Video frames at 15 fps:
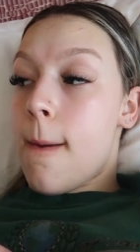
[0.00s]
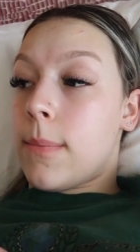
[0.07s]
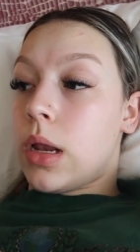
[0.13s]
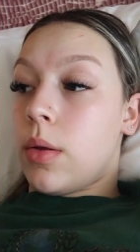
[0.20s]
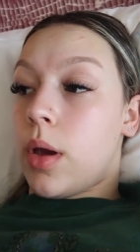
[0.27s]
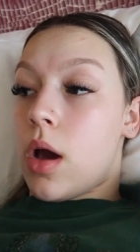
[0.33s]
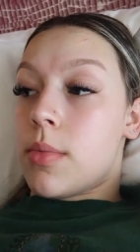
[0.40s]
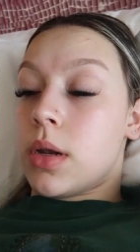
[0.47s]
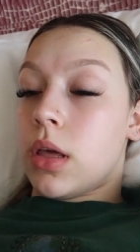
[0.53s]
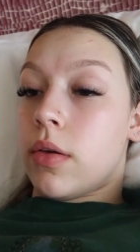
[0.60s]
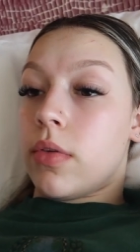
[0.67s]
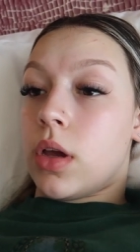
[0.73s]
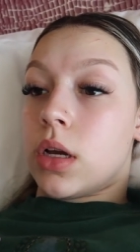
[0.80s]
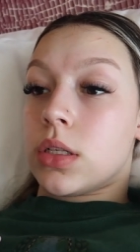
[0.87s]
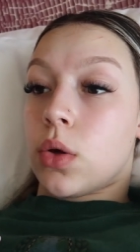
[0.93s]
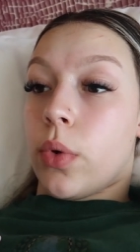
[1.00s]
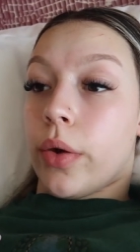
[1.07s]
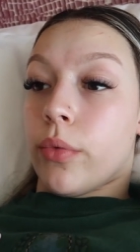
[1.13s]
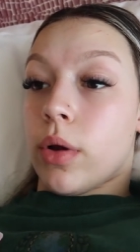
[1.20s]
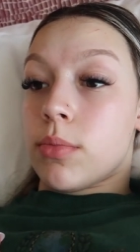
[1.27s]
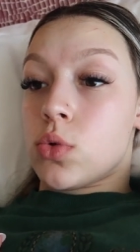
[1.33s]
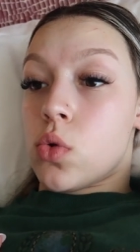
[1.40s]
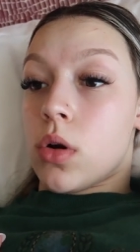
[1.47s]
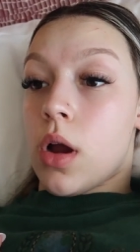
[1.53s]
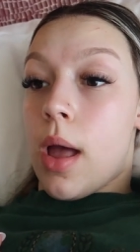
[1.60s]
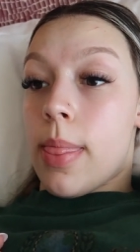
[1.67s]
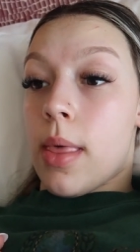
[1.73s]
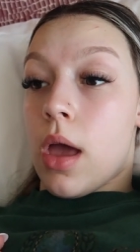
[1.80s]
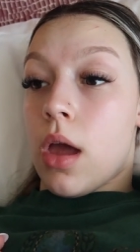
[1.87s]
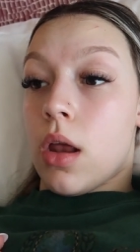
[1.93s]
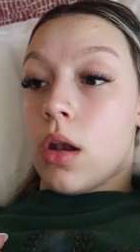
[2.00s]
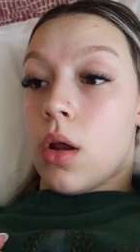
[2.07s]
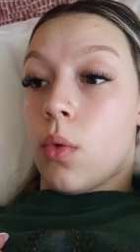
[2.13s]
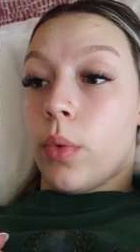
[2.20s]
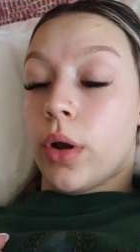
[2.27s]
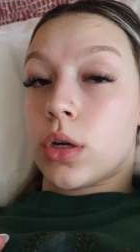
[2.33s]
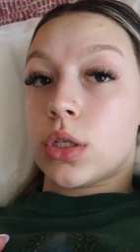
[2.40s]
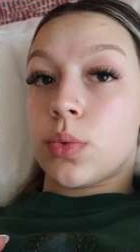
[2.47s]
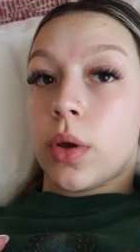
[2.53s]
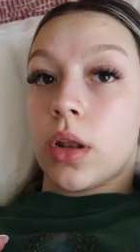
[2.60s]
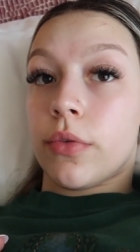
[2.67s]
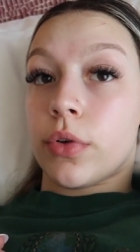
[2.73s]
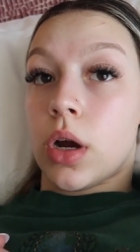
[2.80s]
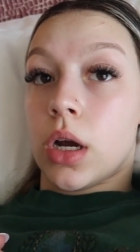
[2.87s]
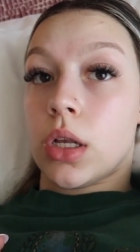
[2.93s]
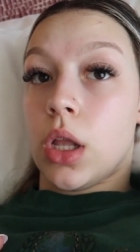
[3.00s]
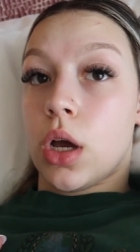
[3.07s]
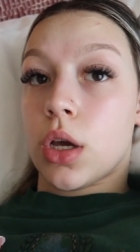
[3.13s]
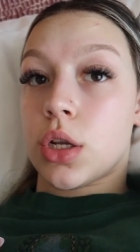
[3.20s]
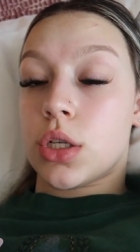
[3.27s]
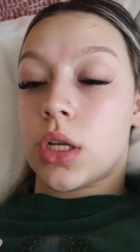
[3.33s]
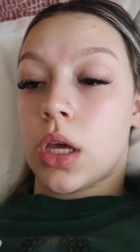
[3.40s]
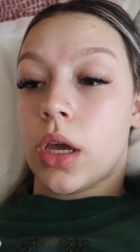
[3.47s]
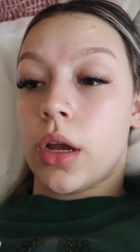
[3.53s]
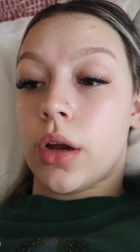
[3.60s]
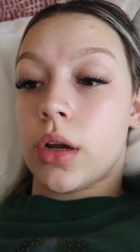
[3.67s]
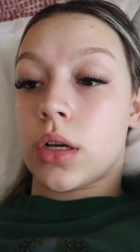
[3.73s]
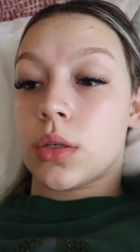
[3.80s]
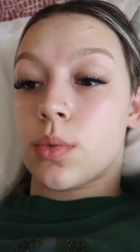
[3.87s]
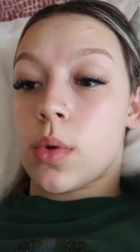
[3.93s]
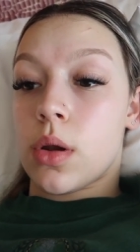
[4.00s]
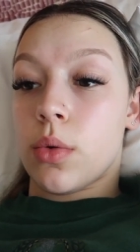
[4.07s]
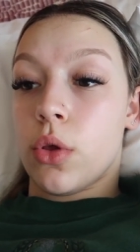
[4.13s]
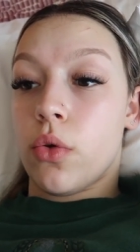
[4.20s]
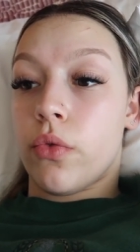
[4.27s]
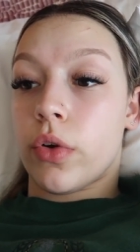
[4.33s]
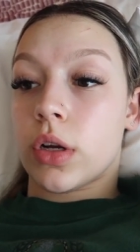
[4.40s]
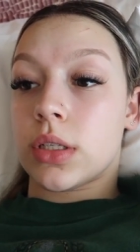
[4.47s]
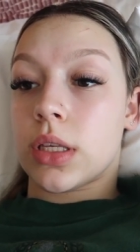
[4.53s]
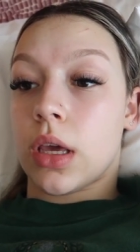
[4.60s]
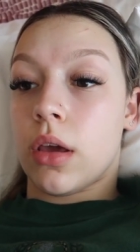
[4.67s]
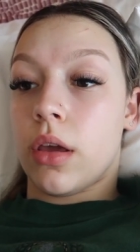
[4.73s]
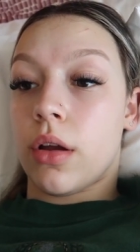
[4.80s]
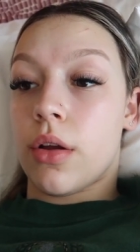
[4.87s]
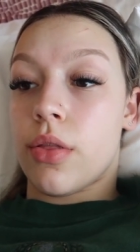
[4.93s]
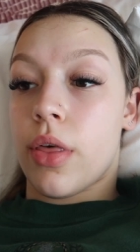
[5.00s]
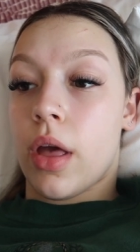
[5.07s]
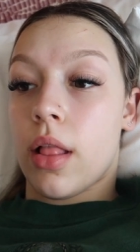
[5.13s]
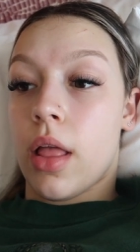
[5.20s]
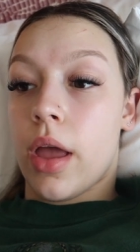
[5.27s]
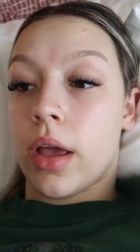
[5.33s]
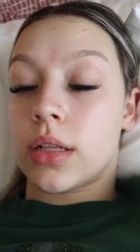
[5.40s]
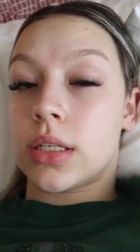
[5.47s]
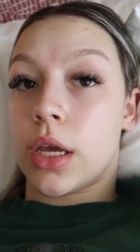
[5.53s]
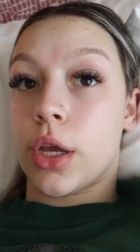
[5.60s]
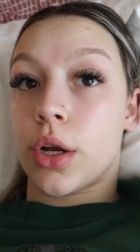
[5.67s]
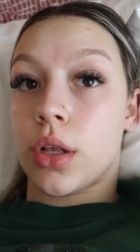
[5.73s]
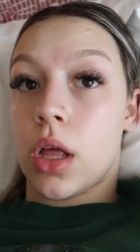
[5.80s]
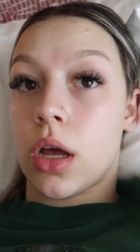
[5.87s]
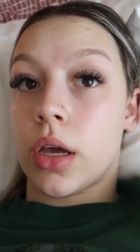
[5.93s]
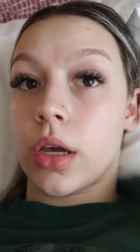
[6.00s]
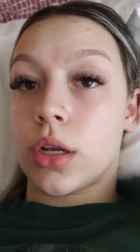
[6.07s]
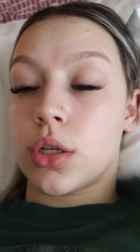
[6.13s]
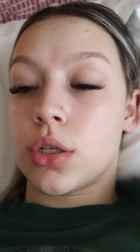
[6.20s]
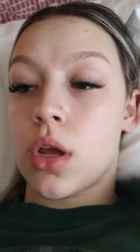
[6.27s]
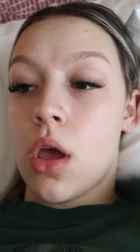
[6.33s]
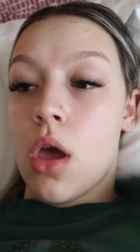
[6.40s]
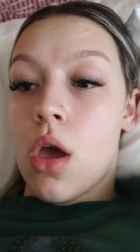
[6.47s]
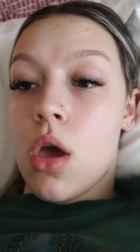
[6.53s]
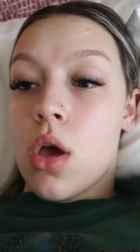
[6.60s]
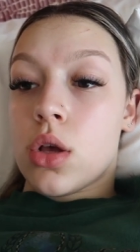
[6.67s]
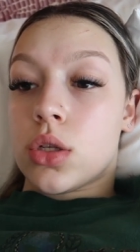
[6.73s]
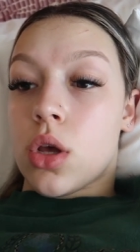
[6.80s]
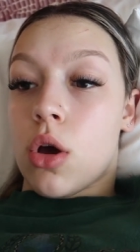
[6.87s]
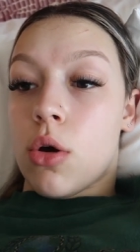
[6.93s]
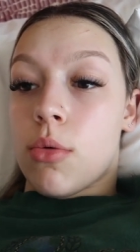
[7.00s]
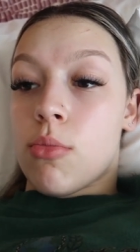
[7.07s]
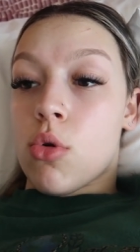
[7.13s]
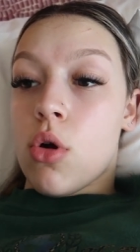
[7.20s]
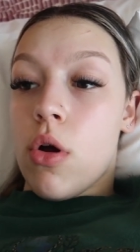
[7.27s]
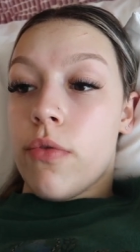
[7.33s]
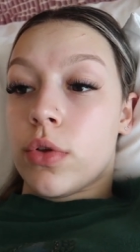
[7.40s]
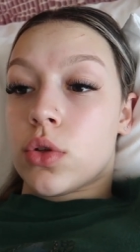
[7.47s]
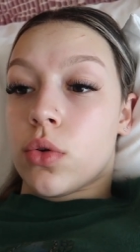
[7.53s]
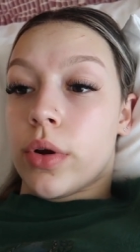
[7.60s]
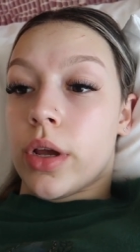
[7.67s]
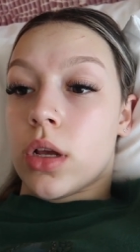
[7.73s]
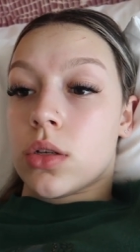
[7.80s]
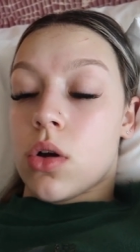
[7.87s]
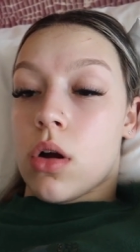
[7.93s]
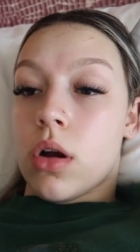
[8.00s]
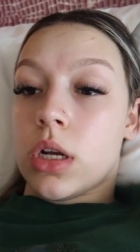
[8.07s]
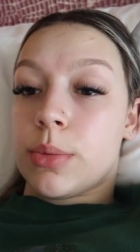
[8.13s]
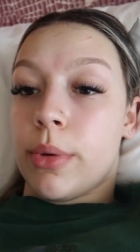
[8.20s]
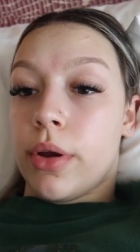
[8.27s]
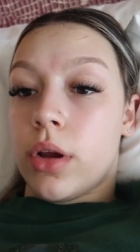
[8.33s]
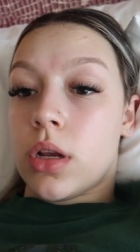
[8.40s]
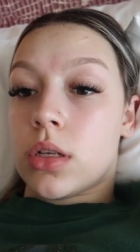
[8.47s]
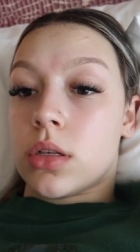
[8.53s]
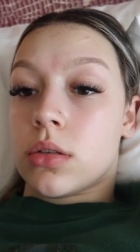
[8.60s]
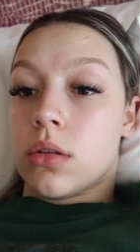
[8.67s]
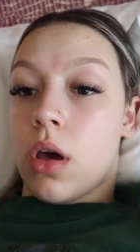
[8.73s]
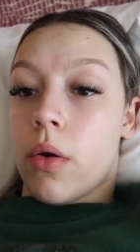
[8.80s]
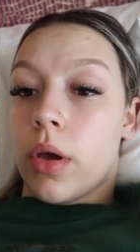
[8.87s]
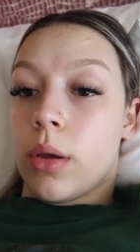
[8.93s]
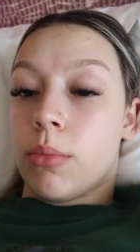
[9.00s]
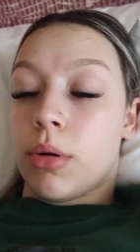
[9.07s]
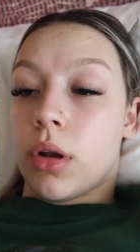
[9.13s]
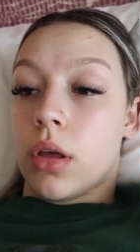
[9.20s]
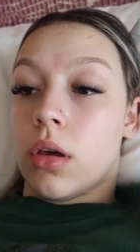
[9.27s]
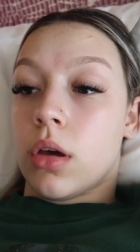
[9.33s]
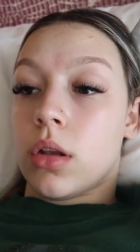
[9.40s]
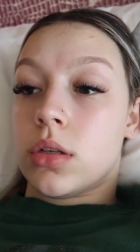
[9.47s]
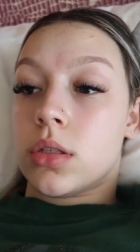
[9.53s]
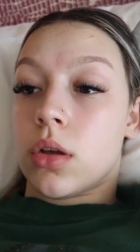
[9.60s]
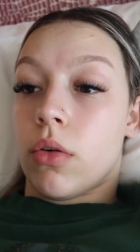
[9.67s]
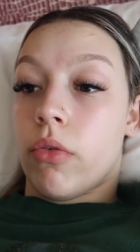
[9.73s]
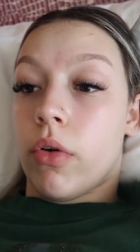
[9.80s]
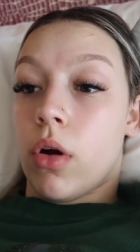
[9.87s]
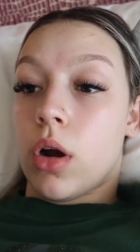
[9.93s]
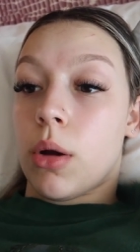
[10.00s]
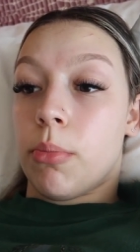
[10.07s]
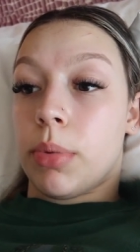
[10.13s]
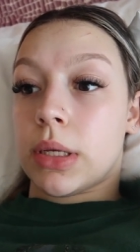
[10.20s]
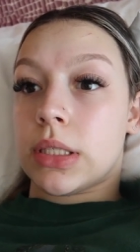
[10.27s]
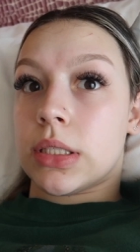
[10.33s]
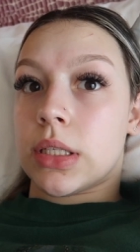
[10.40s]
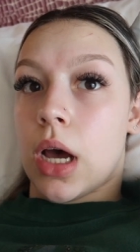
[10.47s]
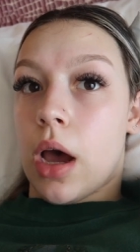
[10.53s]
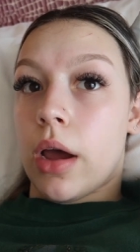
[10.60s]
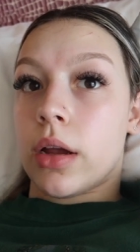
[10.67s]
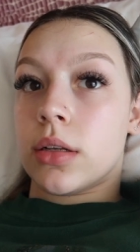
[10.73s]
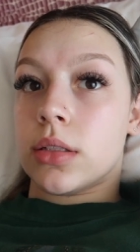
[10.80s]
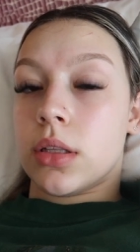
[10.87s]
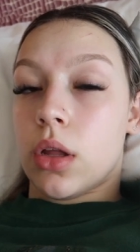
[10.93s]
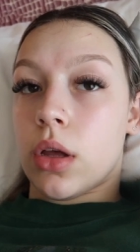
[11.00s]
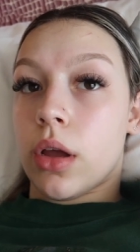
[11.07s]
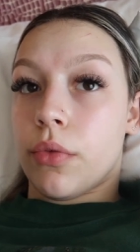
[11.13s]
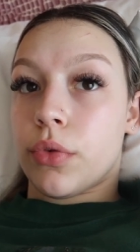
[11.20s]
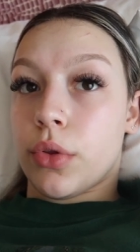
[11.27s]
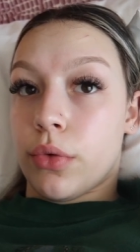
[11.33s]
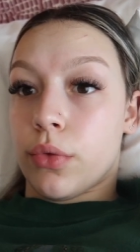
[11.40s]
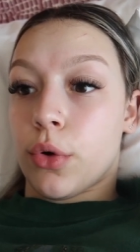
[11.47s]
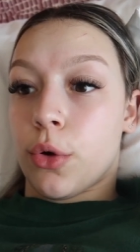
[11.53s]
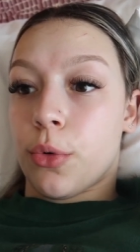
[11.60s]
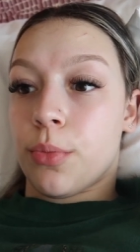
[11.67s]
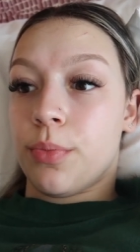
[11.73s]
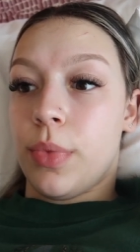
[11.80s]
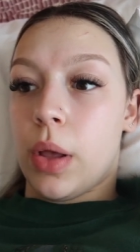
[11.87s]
But anyway, I'm going to give you guys a quick room tour, and then we're just waiting for our luggage to get here, because when you first get here, they, like, take your luggage. So, moral of the story is, our experience is going pretty good so far, besides looking for the room.